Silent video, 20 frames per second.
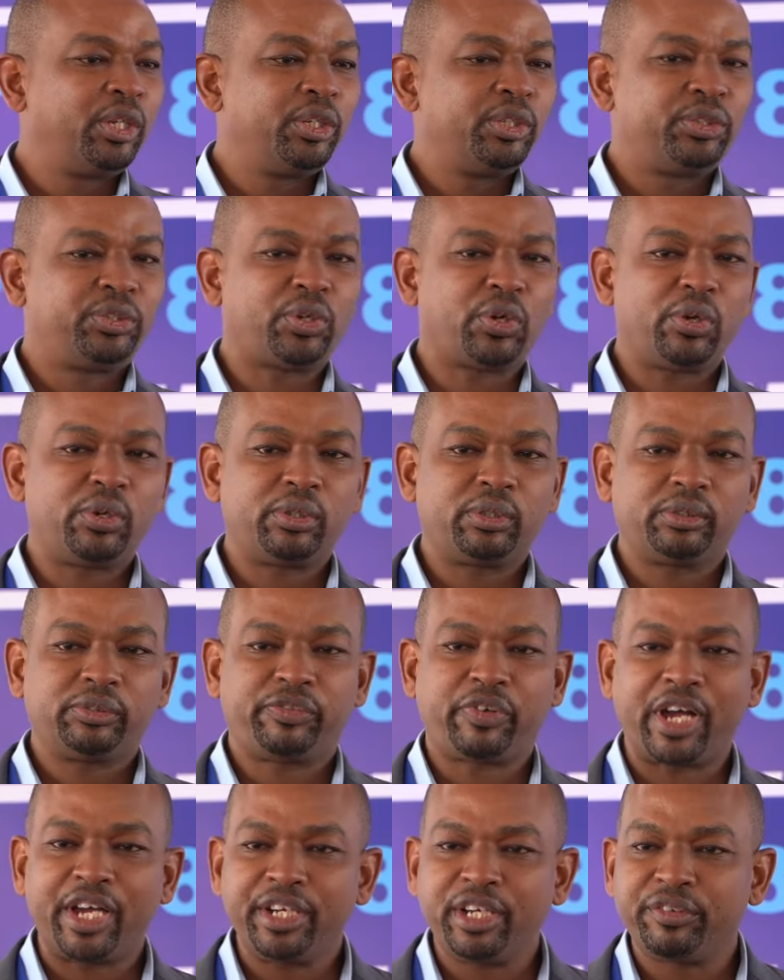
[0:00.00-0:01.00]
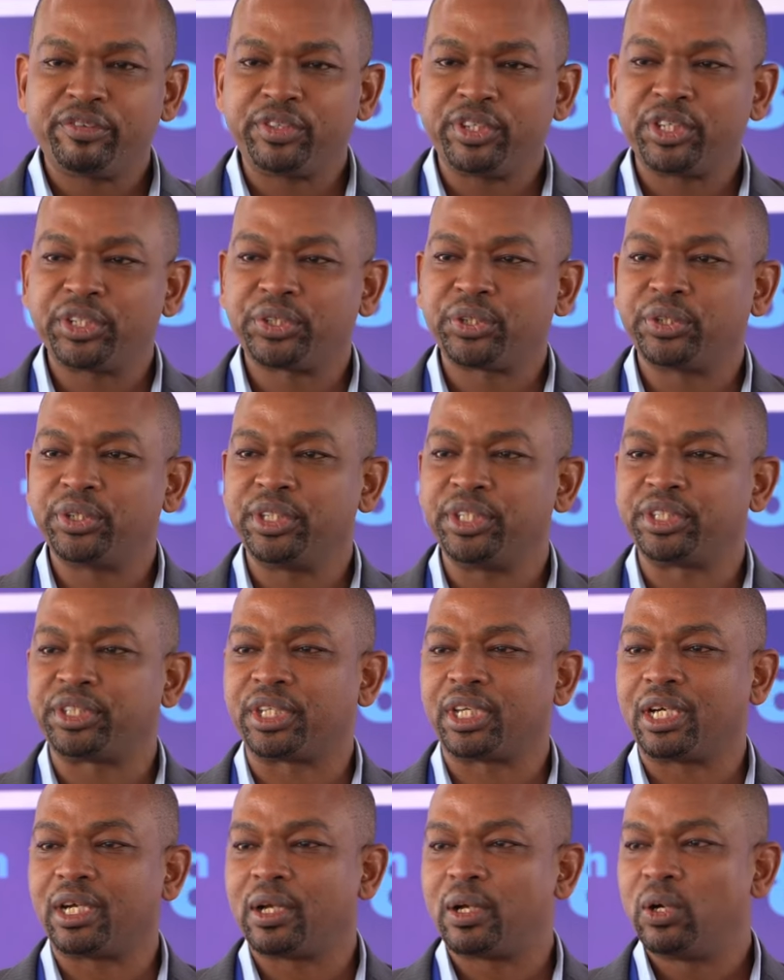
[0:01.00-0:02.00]
So Fahari Aviation is
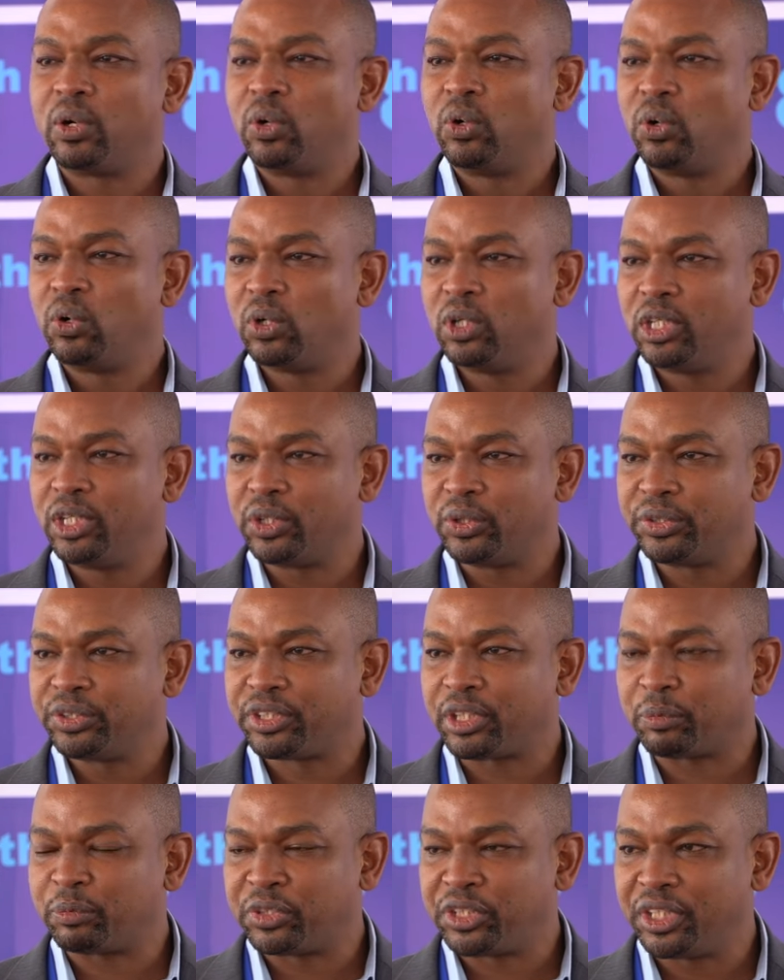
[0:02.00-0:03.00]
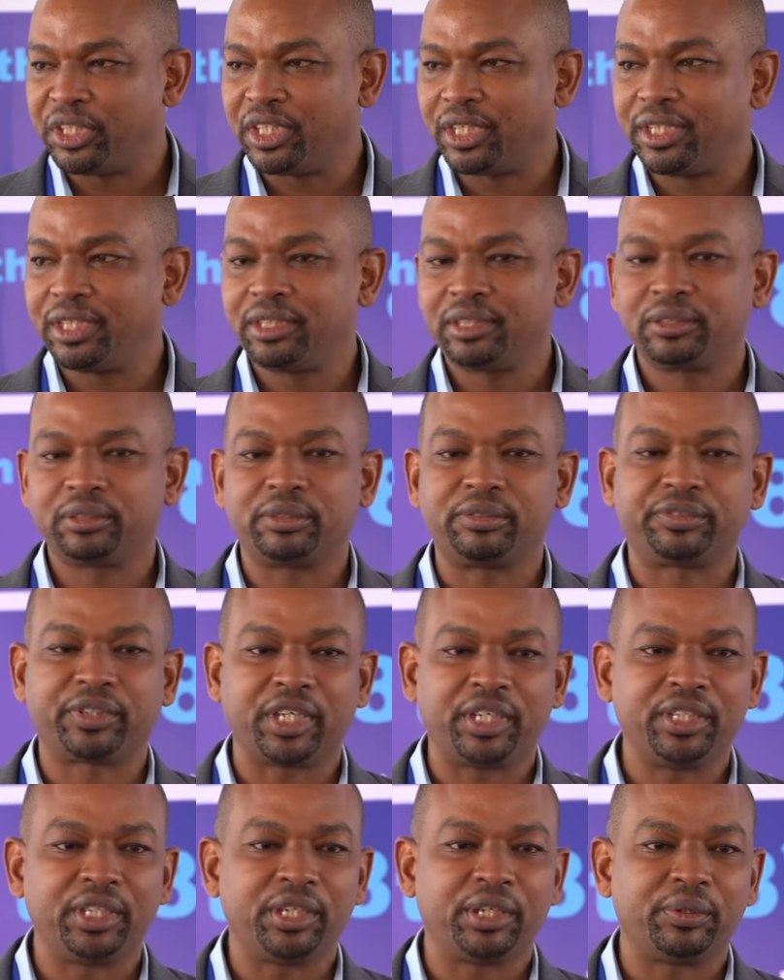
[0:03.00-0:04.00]
a wholly owned subsidiary of
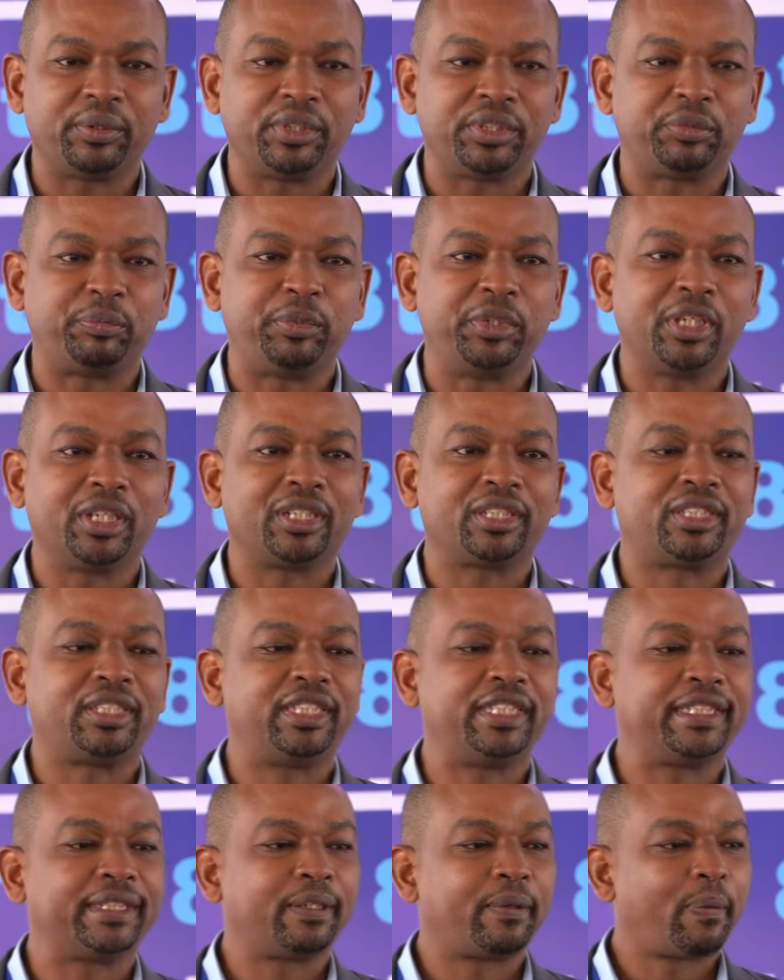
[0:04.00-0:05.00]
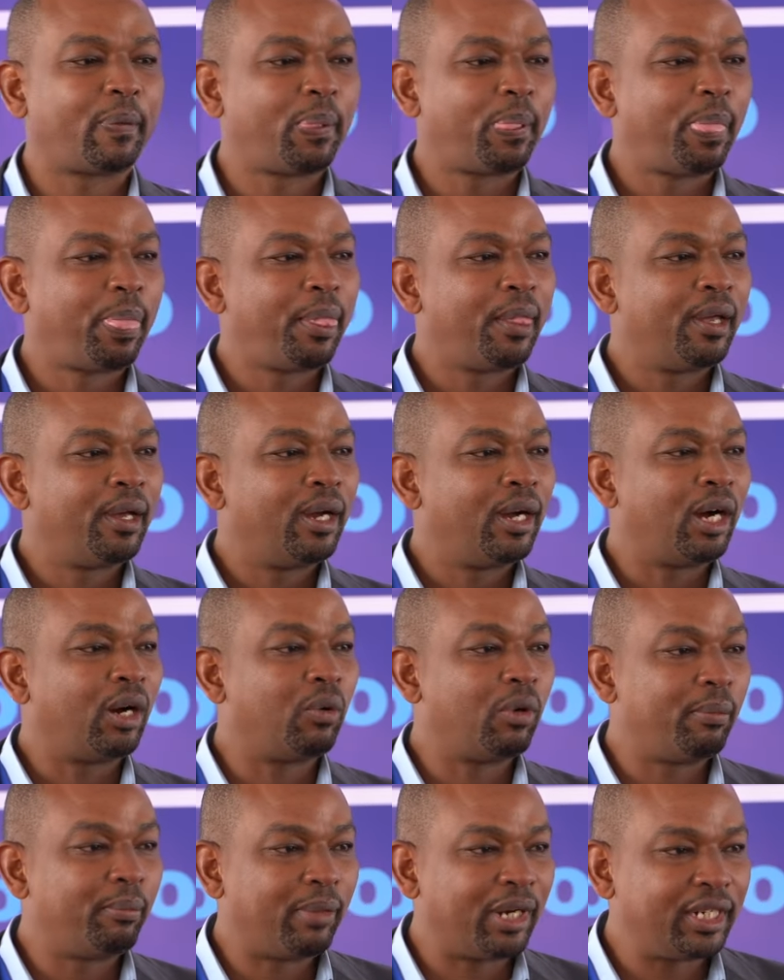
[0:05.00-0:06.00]
Kenya Airways PLC.
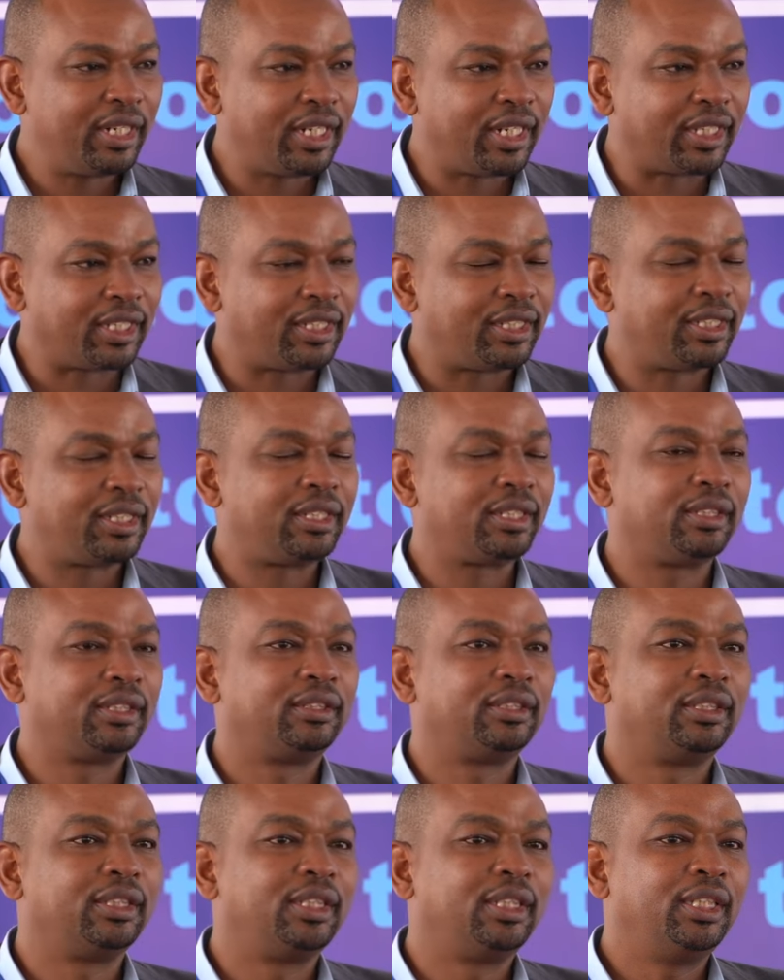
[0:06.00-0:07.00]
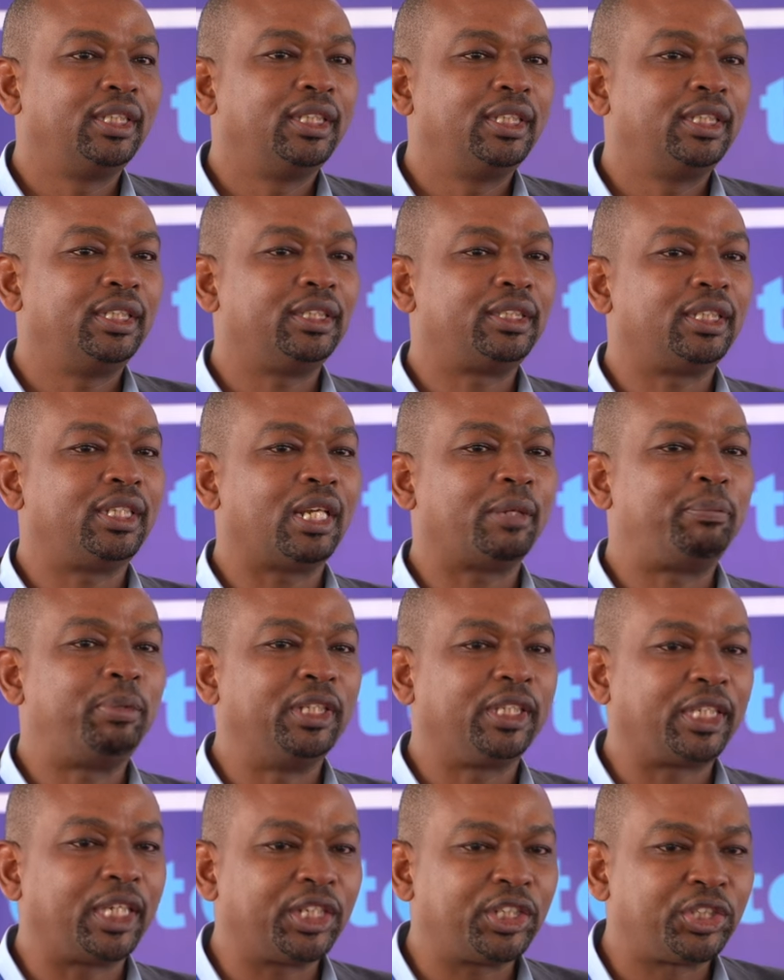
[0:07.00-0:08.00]
Our mandate is in
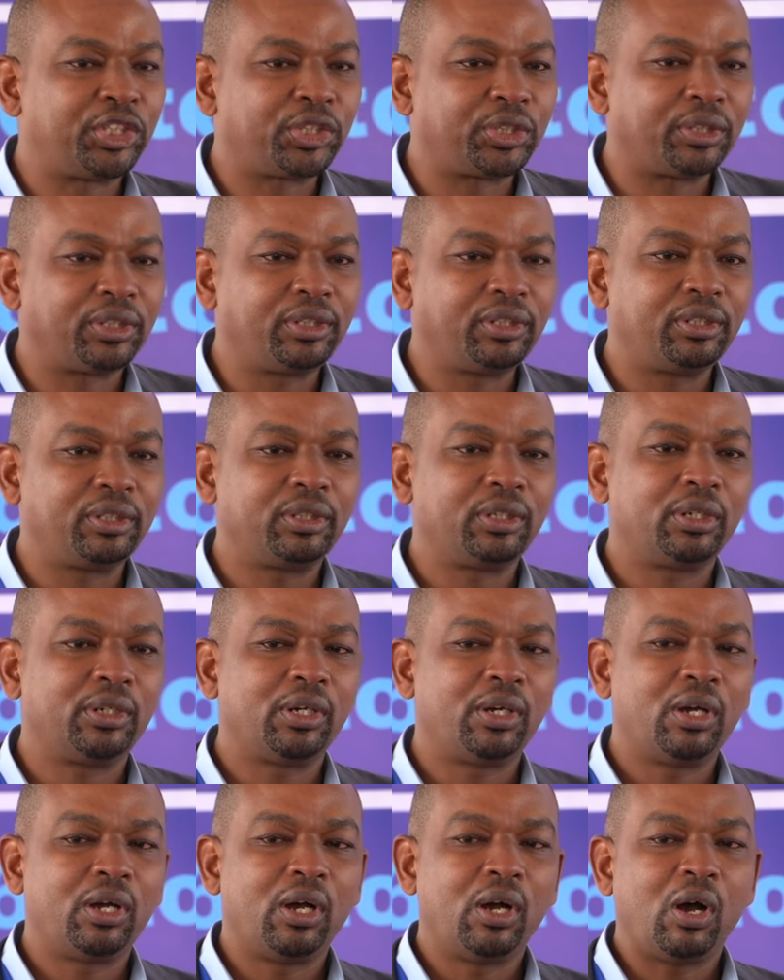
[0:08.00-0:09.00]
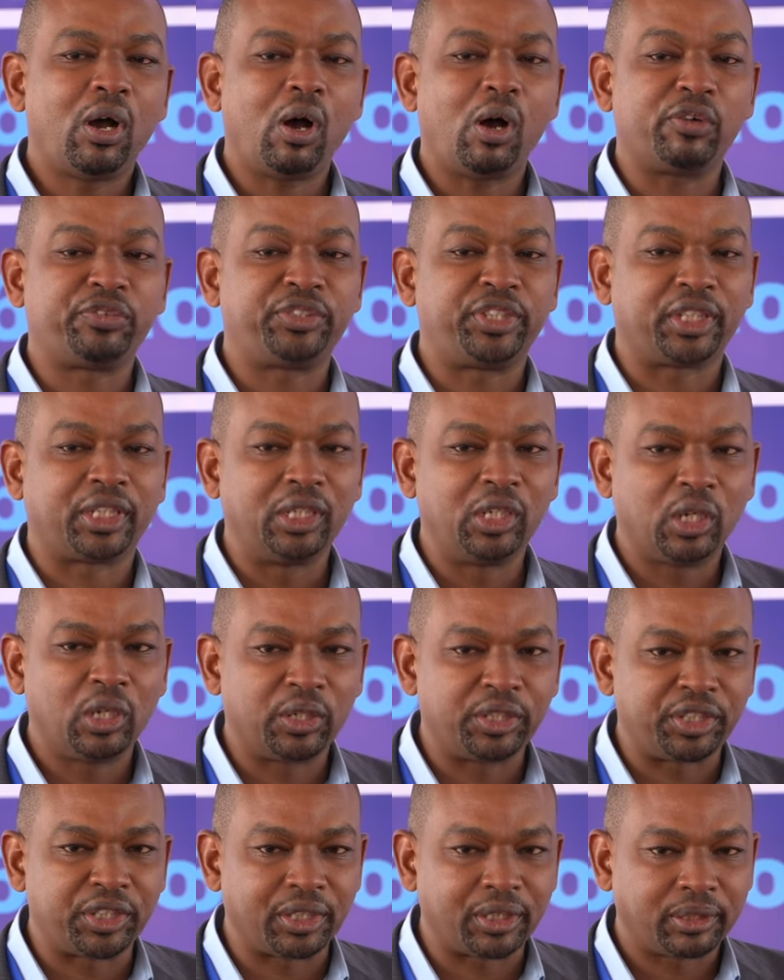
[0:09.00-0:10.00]
application of
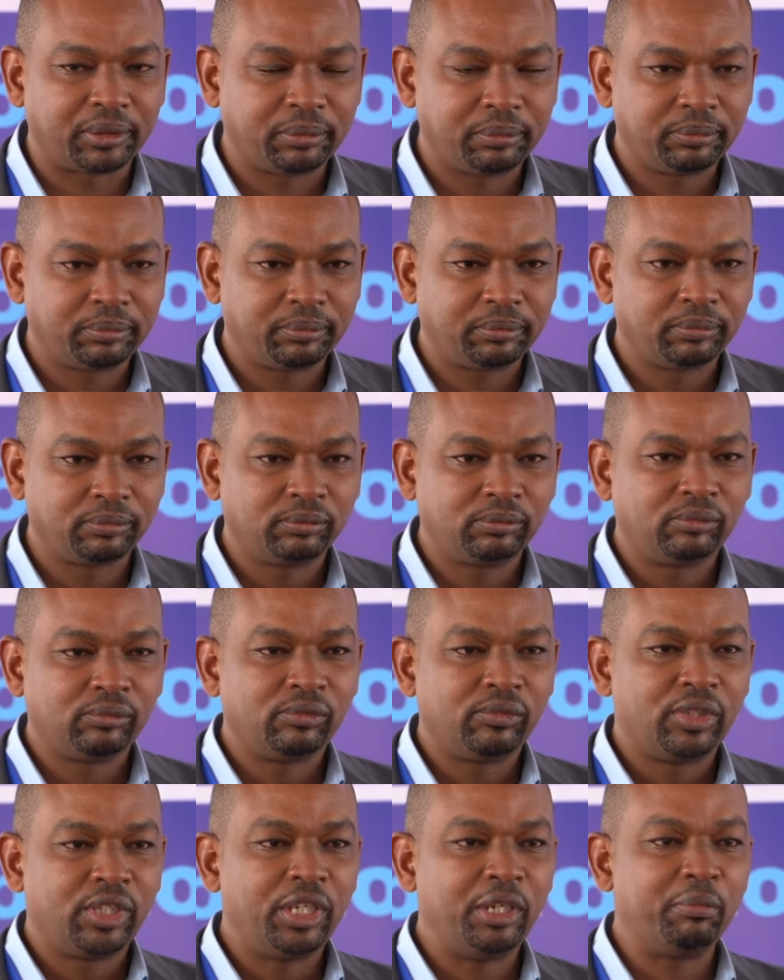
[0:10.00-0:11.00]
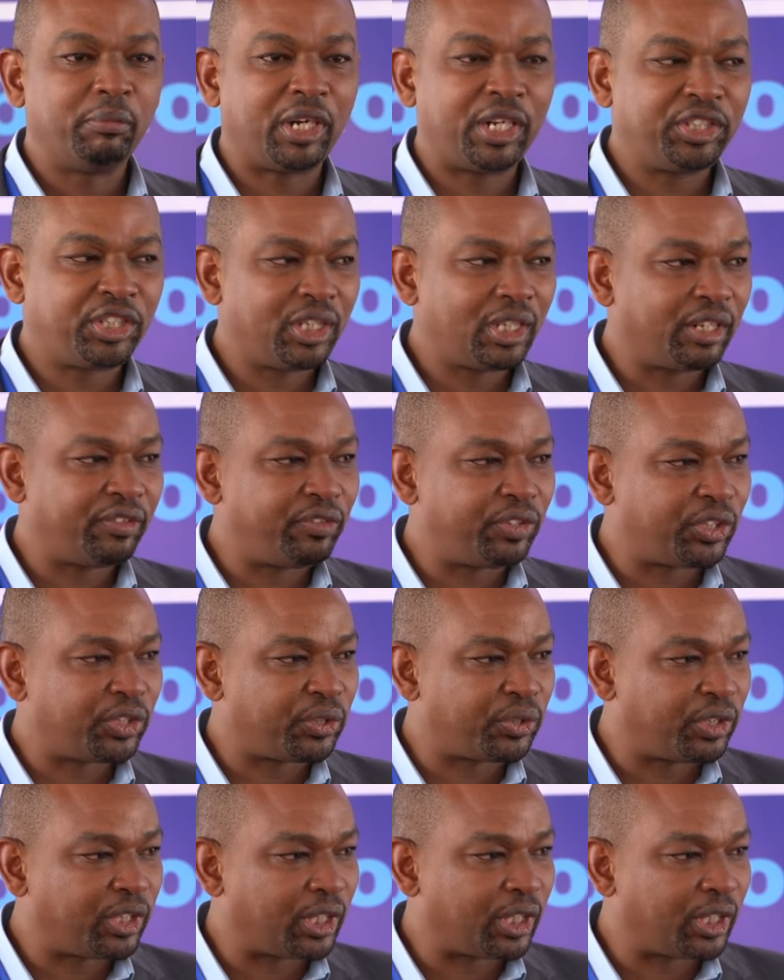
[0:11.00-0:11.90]
technology, emerging aviation